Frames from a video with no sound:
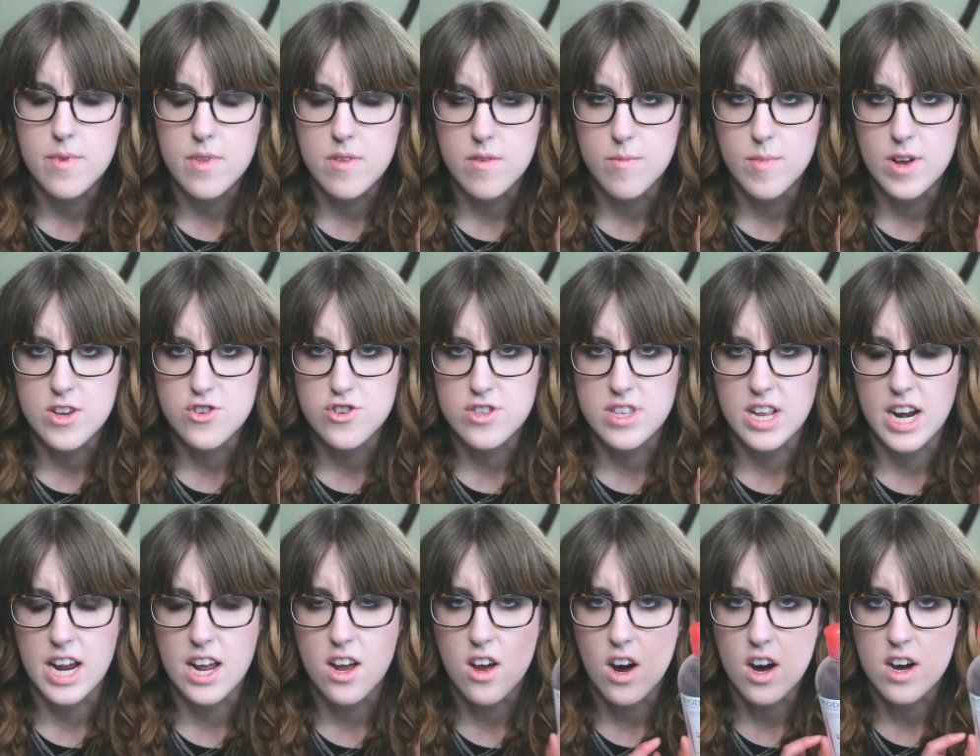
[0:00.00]
mentioned that
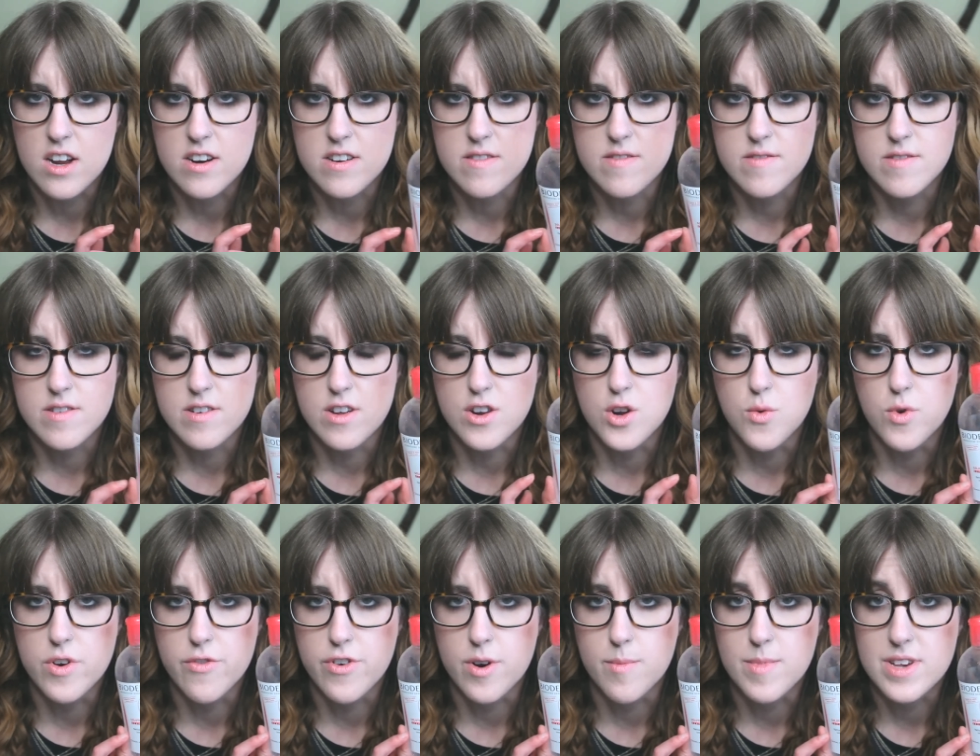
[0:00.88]
I got a new
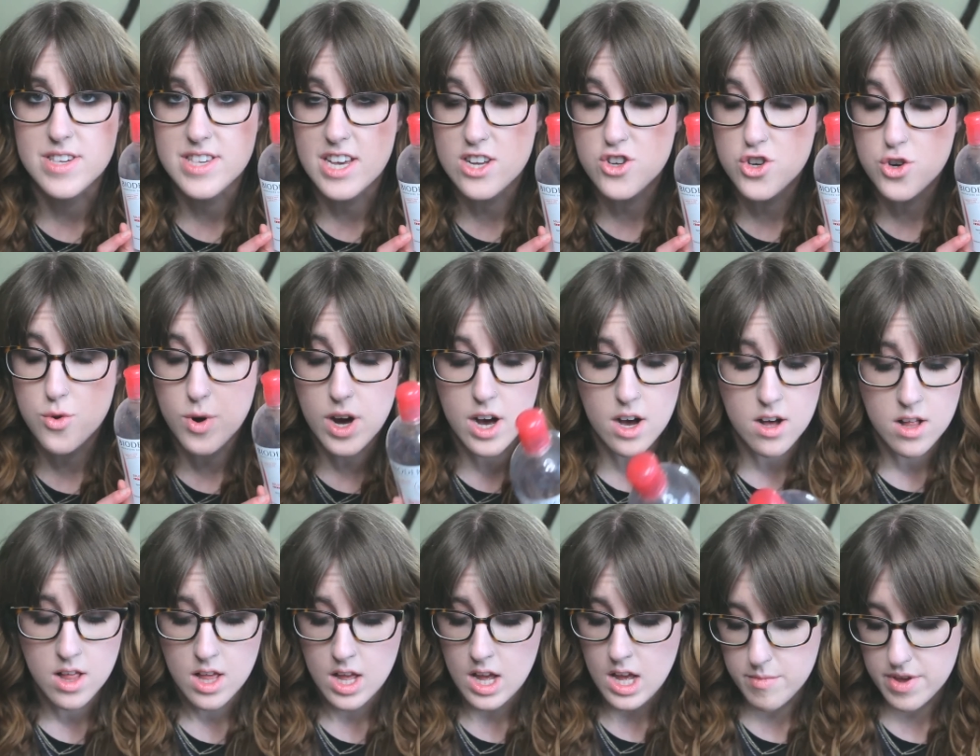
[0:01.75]
one from
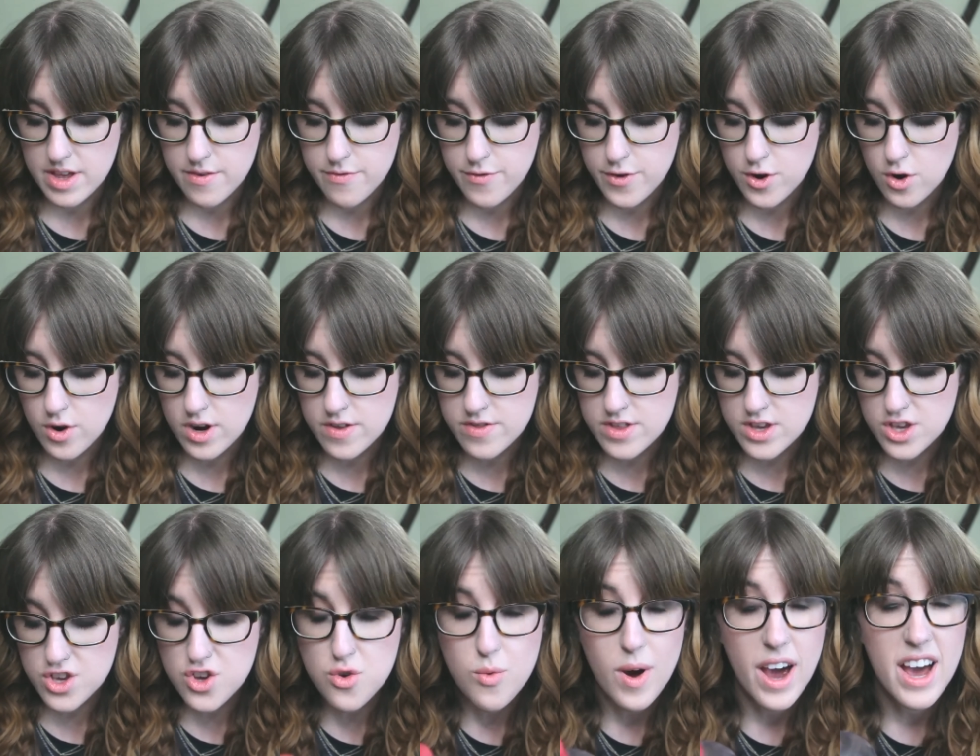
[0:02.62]
Escentual. If you're in the
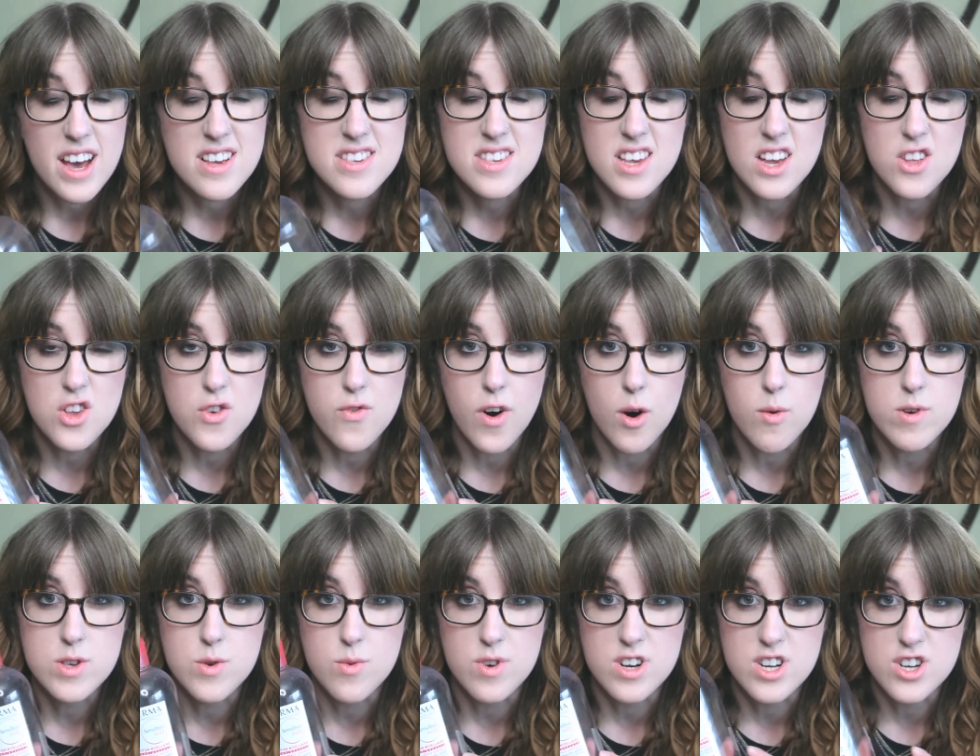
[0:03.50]
US and you've
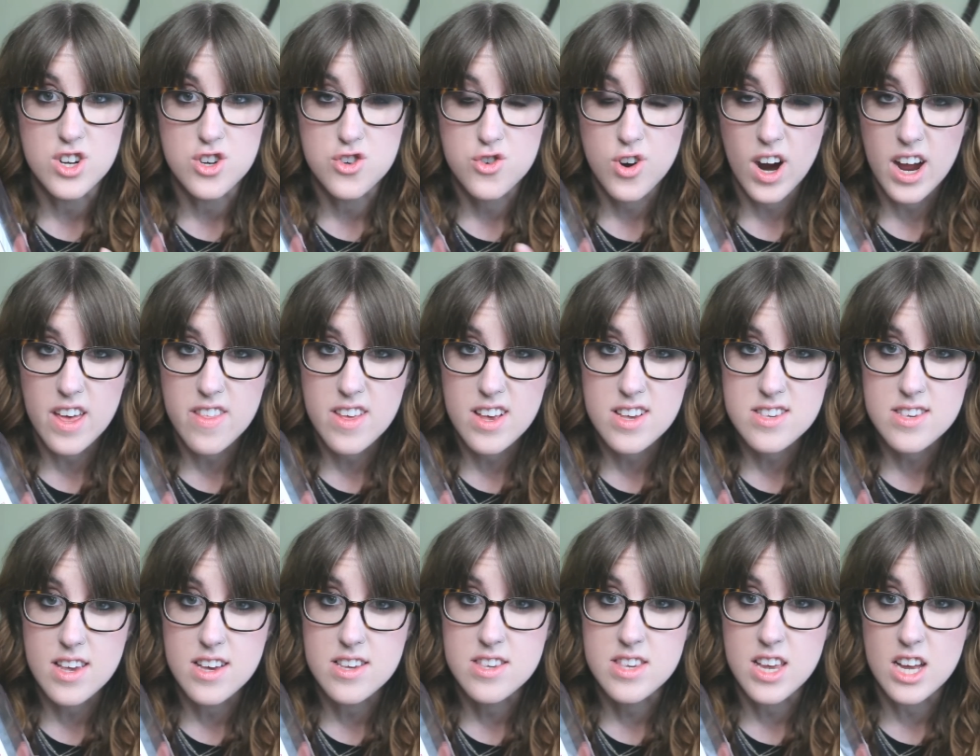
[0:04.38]
always wanted to try this,
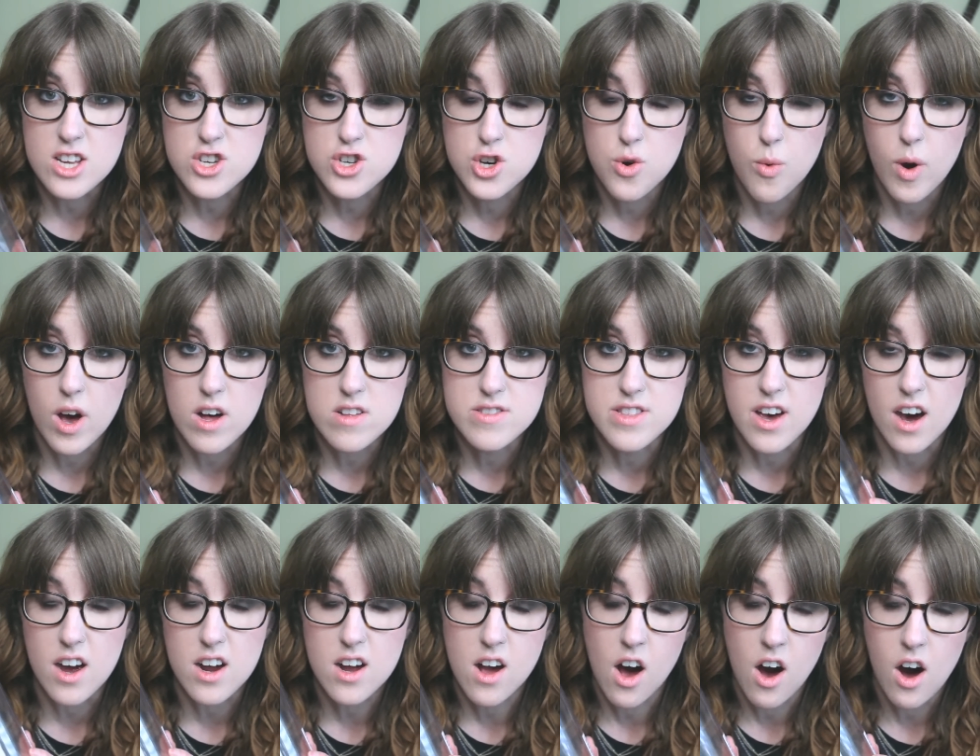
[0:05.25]

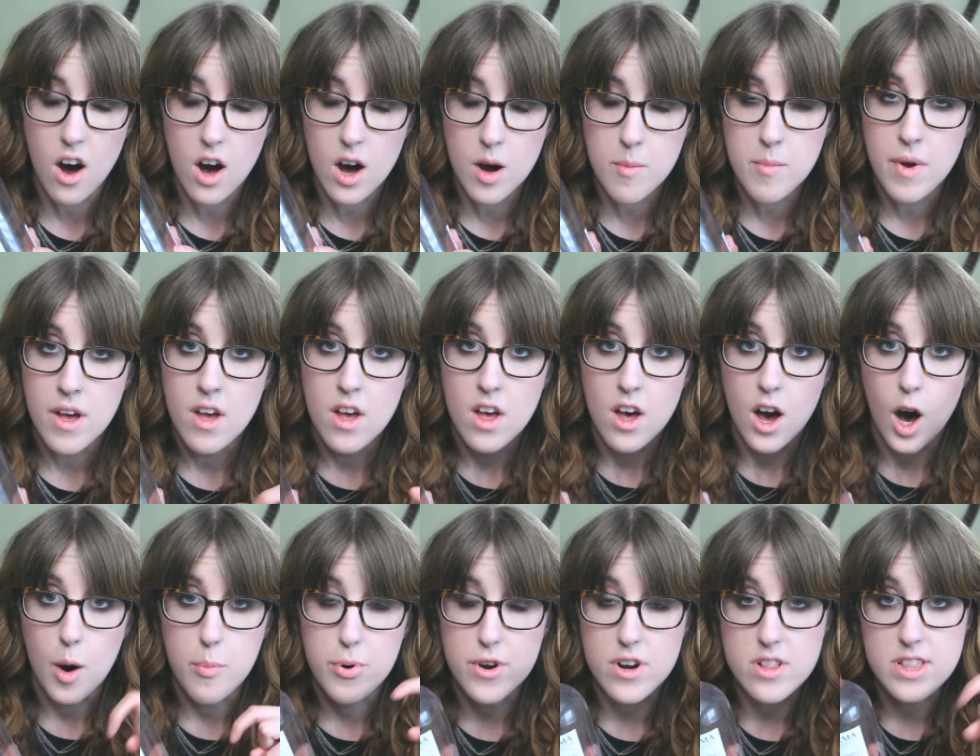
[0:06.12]
escentual.com.
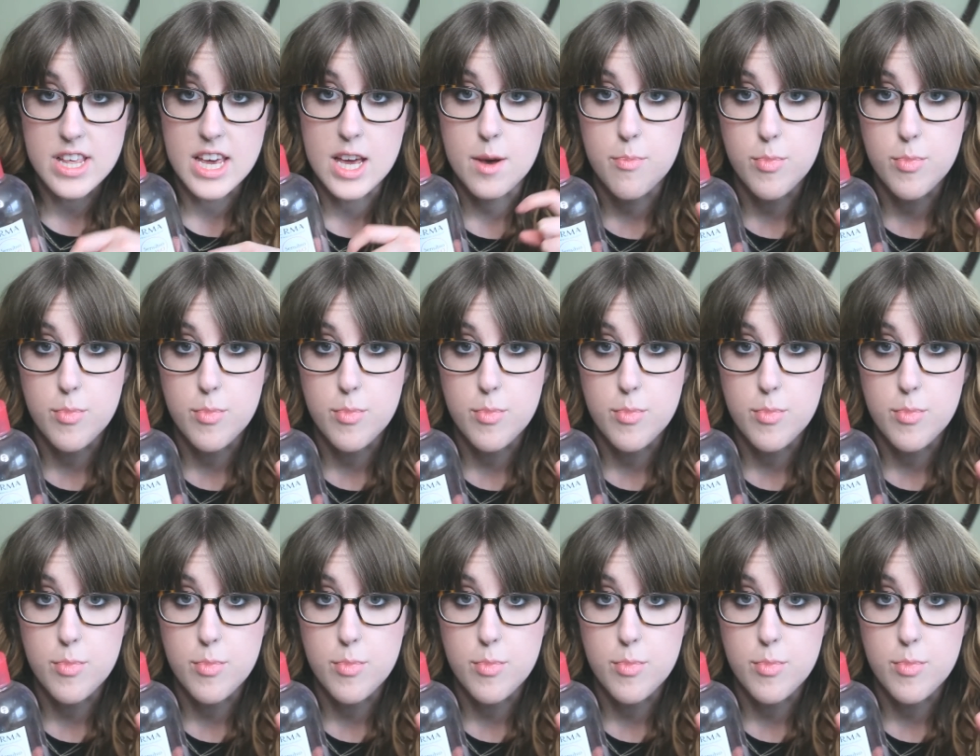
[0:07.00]
I'll put a link